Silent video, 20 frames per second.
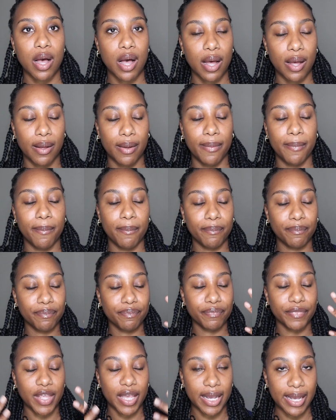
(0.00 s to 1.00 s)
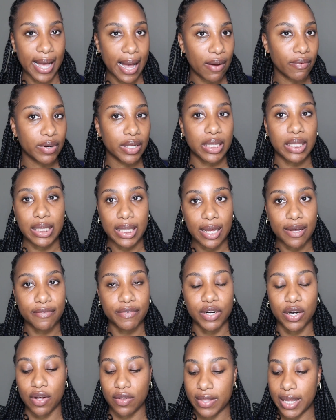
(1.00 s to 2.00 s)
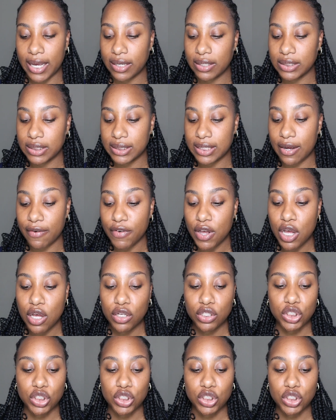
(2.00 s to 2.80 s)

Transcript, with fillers: um, gown and glove and all that good stuff.